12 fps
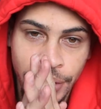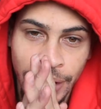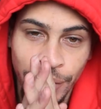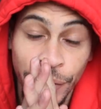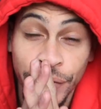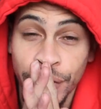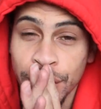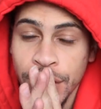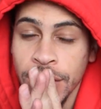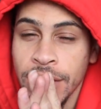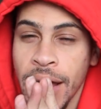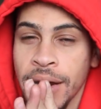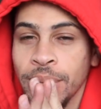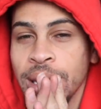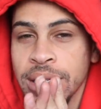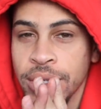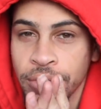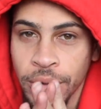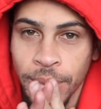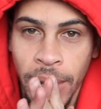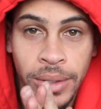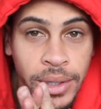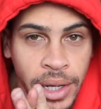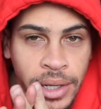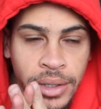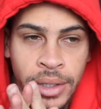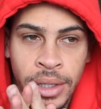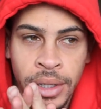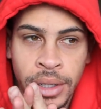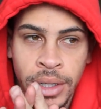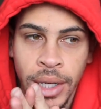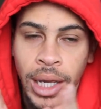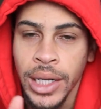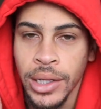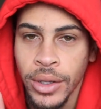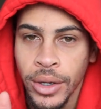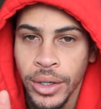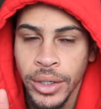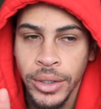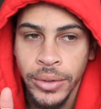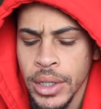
I refuse to lie to myself about that any longer.